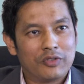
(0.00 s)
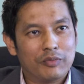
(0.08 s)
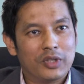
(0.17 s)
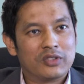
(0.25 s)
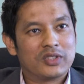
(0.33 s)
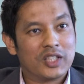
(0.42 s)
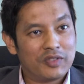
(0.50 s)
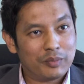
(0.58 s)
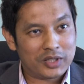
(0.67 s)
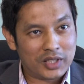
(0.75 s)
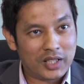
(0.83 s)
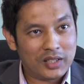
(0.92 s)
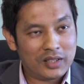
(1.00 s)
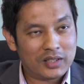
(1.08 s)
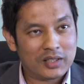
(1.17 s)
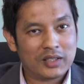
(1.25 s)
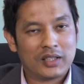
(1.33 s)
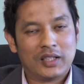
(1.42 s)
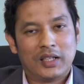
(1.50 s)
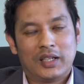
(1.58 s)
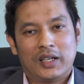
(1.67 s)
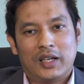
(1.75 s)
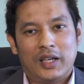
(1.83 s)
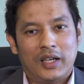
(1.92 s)
of about 7%,
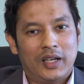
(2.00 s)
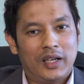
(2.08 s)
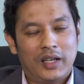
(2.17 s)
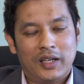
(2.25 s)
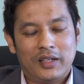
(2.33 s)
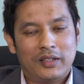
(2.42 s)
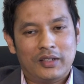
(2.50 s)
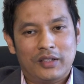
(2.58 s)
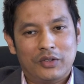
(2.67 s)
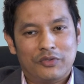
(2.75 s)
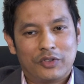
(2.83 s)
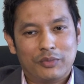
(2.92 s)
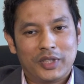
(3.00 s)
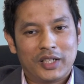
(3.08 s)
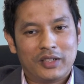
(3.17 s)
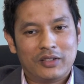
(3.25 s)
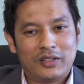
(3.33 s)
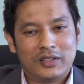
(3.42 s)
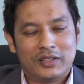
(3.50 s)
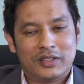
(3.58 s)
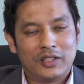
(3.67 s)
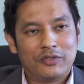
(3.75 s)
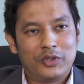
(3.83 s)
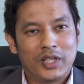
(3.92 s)
and from that
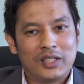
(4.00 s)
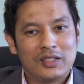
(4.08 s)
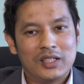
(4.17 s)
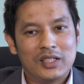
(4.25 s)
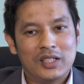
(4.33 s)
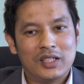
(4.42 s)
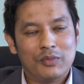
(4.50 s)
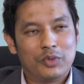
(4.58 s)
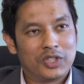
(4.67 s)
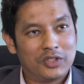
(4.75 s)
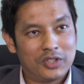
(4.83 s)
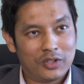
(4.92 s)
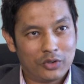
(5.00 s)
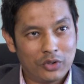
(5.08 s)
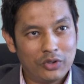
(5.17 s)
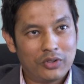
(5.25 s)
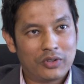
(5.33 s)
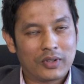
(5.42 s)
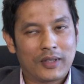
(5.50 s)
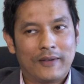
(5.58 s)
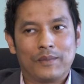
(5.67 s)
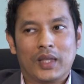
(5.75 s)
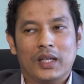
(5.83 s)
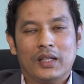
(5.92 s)
itself, you can see the potential growth.
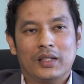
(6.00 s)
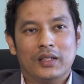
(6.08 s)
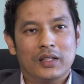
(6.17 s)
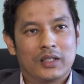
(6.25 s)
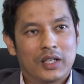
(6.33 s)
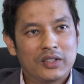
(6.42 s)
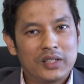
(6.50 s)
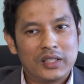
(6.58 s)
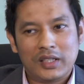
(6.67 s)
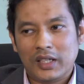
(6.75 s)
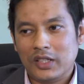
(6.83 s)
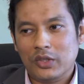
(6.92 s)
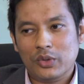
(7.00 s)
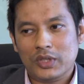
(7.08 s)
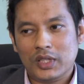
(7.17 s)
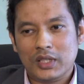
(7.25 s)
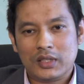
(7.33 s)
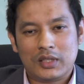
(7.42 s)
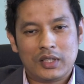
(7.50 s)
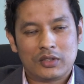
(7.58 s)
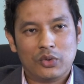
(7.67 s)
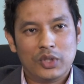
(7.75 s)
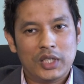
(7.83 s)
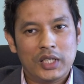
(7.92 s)
The current internet users, there's
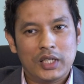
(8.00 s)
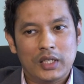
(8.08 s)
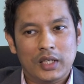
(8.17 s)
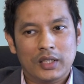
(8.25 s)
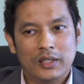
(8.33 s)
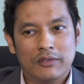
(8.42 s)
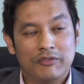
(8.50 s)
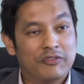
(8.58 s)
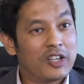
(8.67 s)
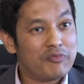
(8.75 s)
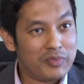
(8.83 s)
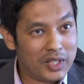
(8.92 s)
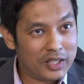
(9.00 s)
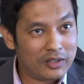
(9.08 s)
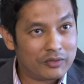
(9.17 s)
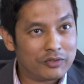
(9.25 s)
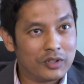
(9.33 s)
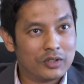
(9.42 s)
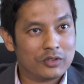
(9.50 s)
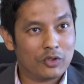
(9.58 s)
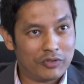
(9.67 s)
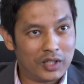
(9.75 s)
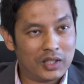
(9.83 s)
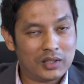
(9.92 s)
only 5 million so
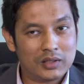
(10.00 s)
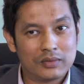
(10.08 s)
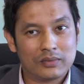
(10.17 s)
far,